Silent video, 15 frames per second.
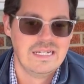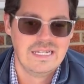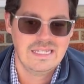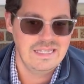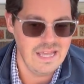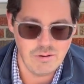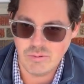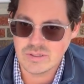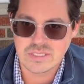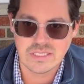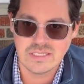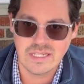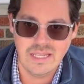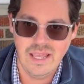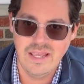That wasn't
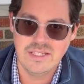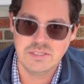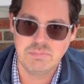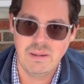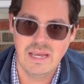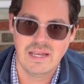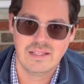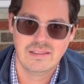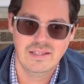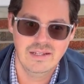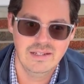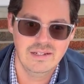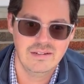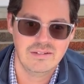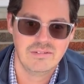the case back
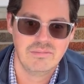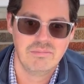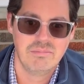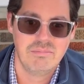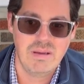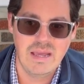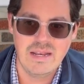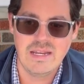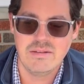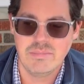then. Many,